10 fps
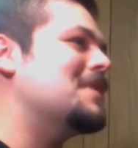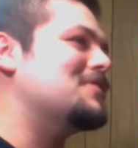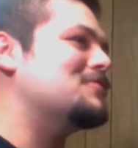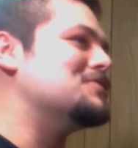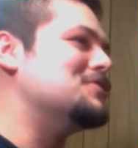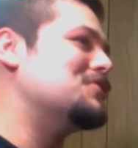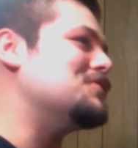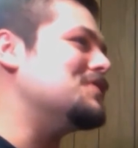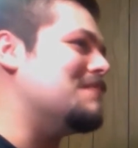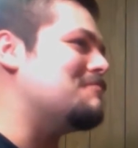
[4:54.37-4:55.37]
And there was
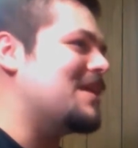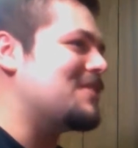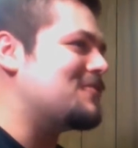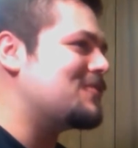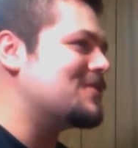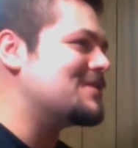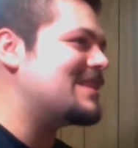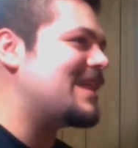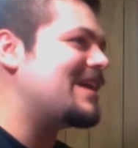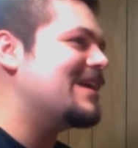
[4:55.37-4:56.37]
literally a meta reference to that.